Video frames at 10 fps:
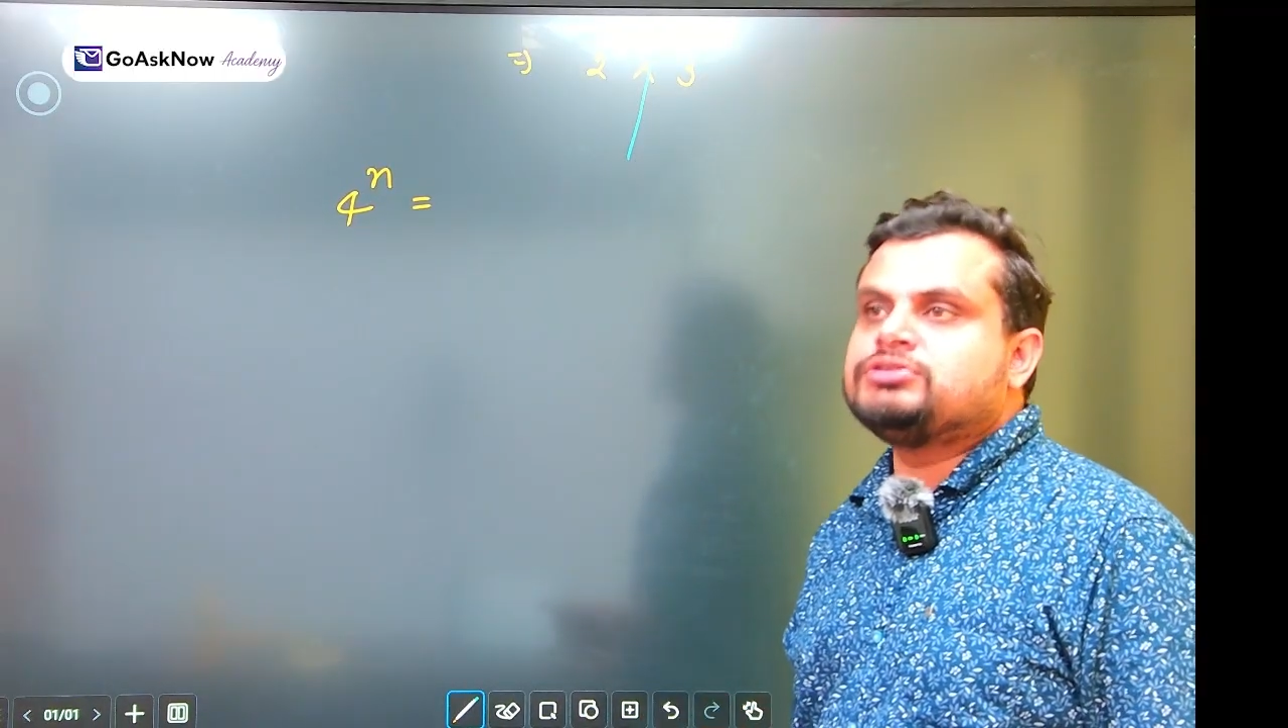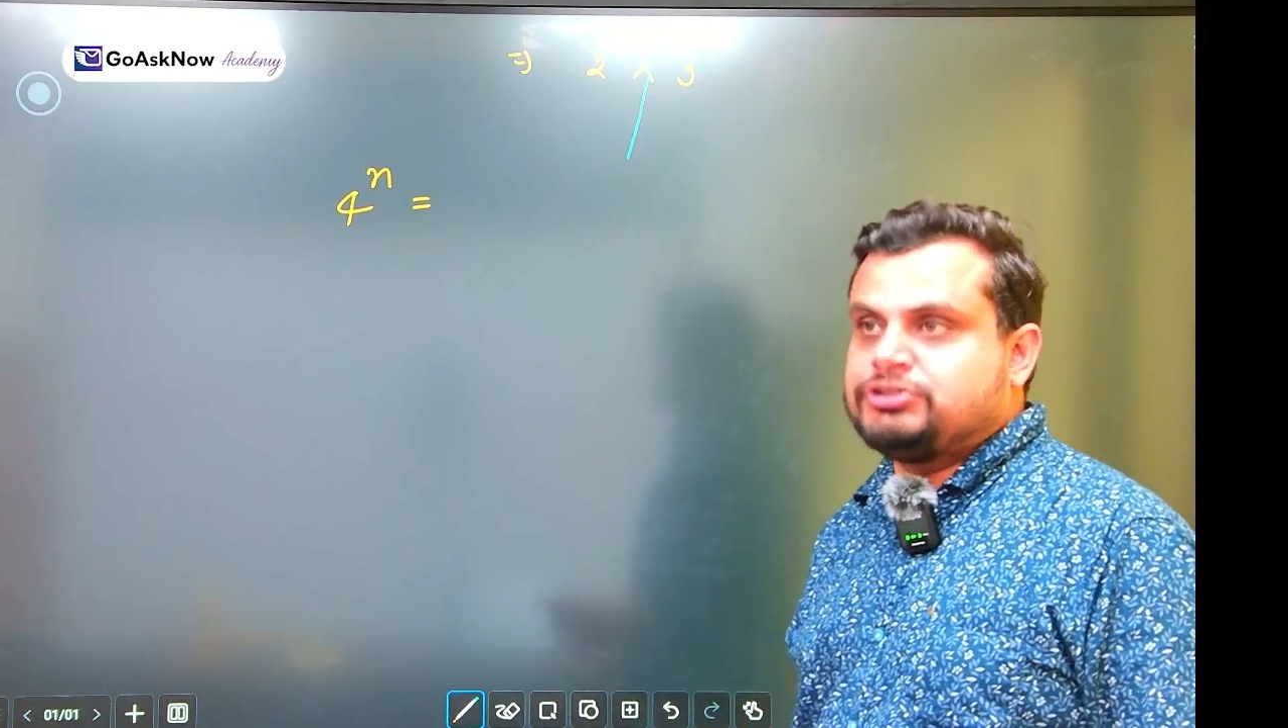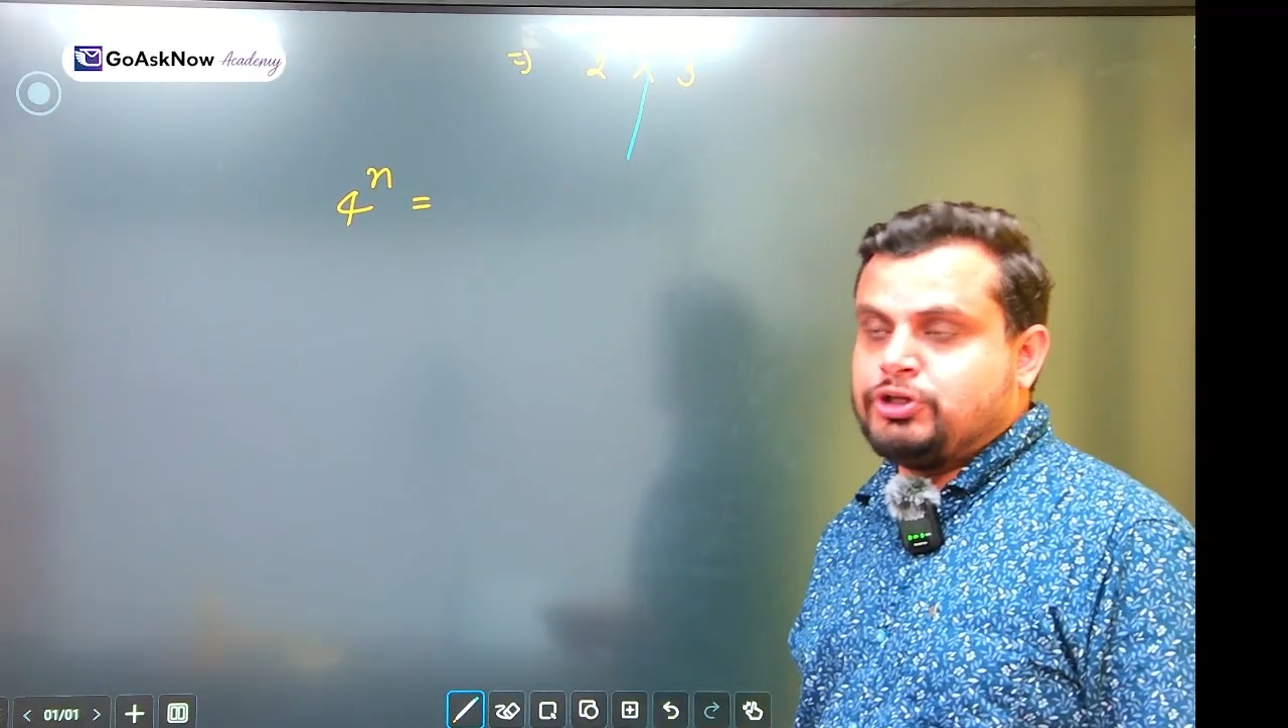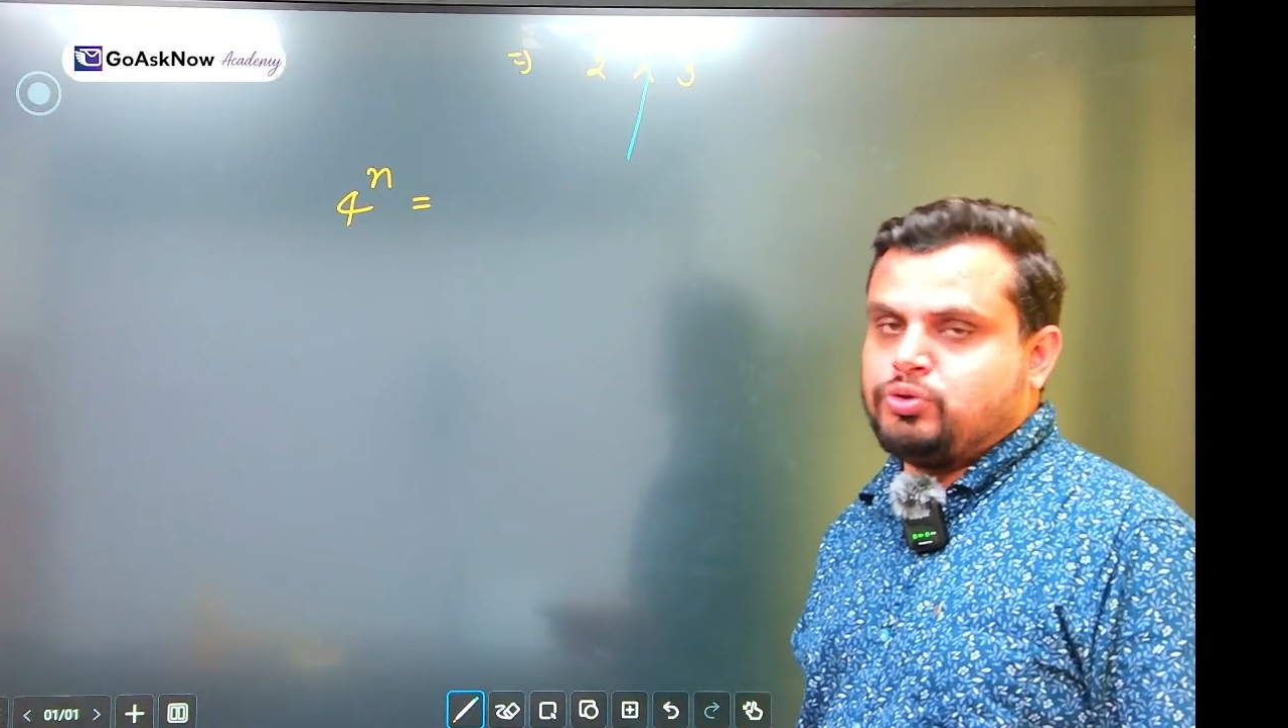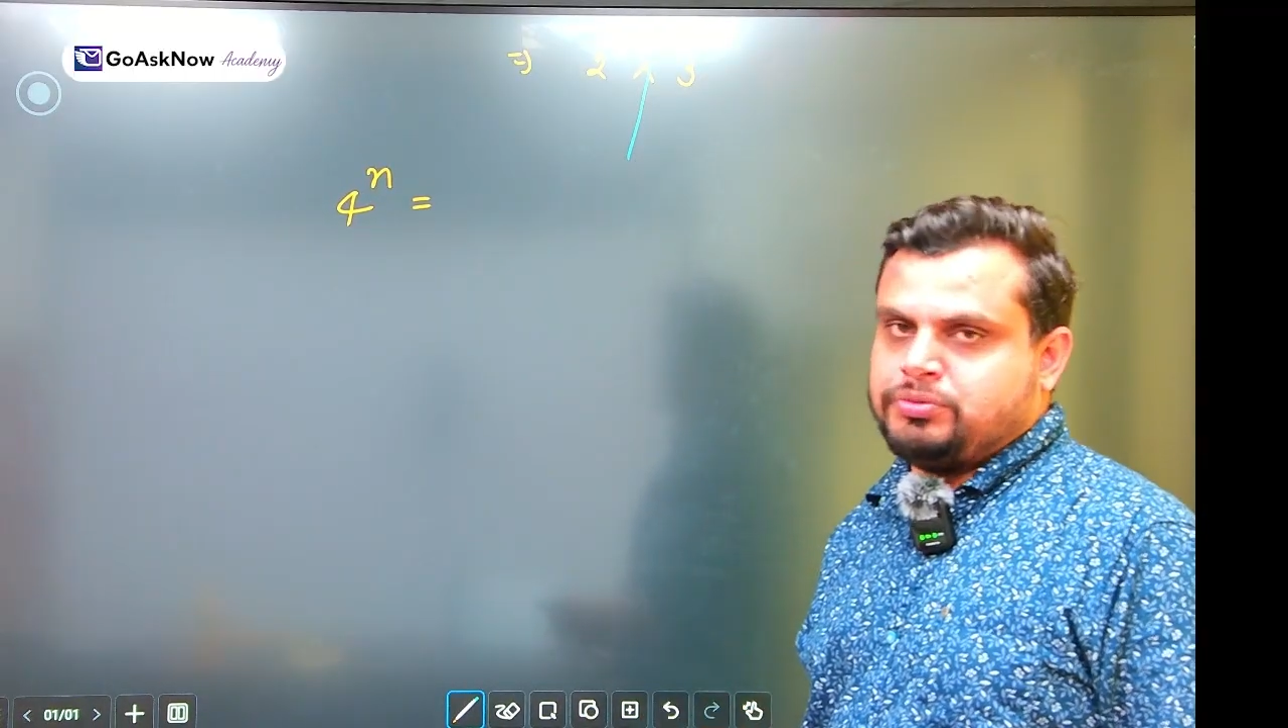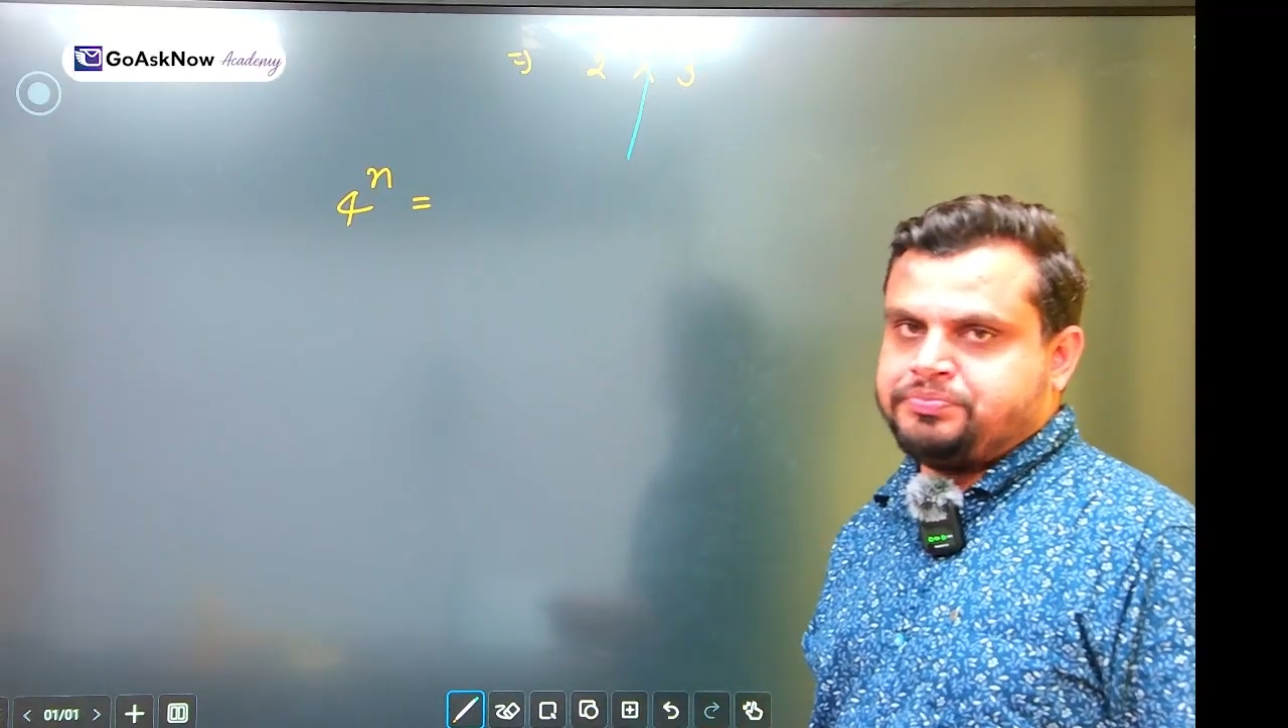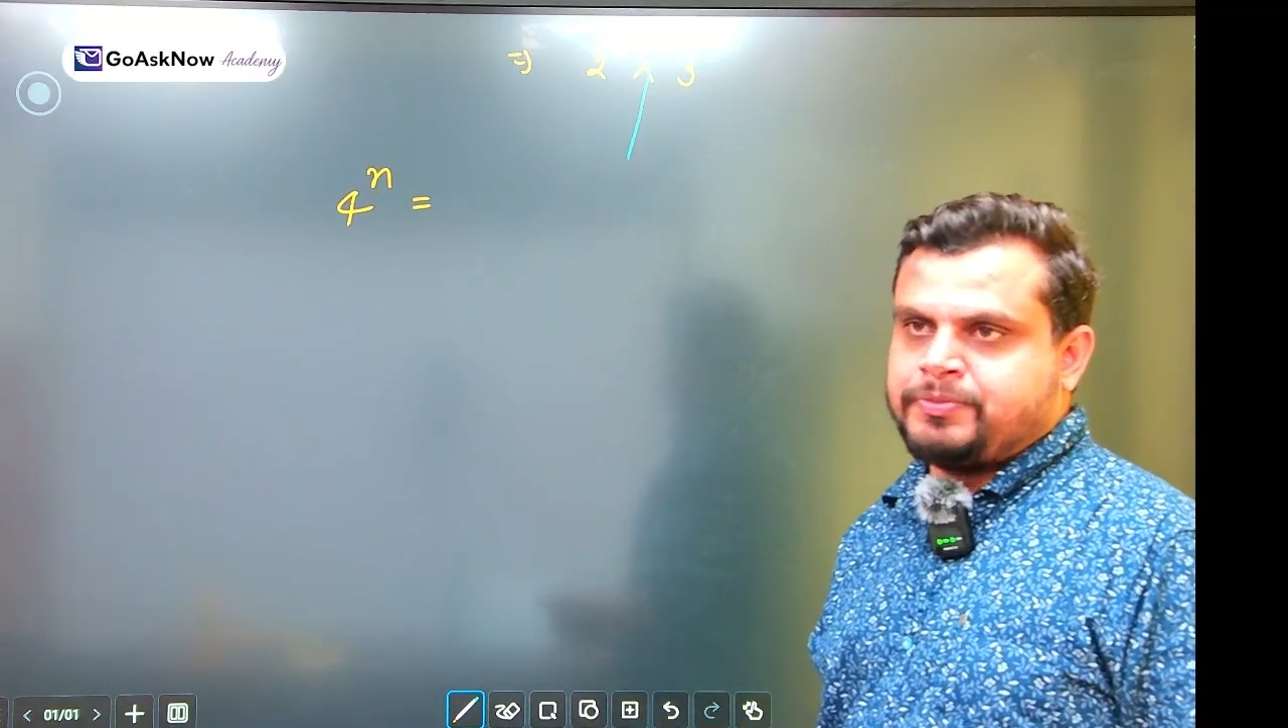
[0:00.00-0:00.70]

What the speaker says: 0.